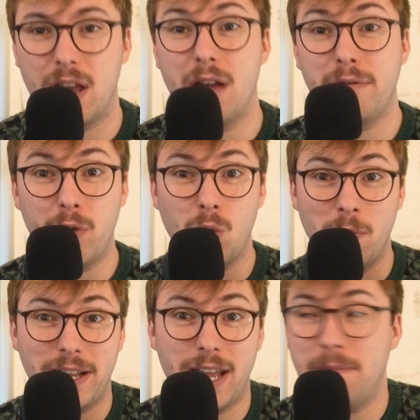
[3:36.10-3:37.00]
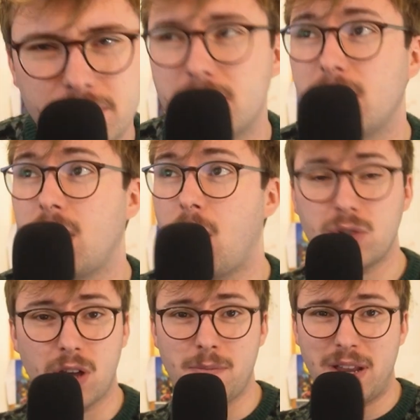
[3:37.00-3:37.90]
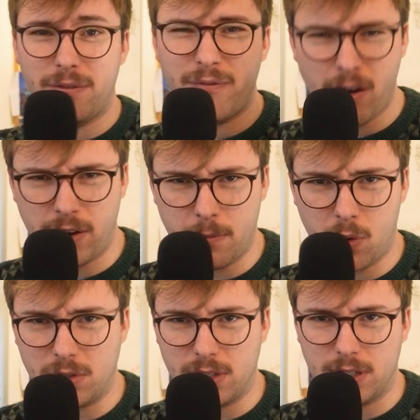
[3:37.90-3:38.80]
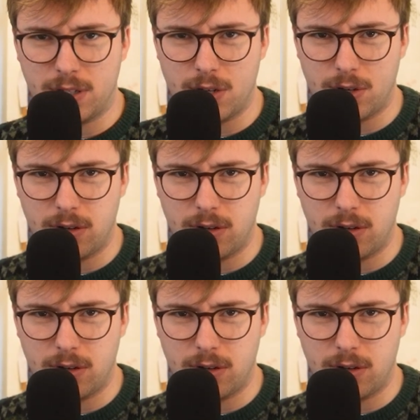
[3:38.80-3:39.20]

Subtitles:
for my game. Also, I made a very important decision.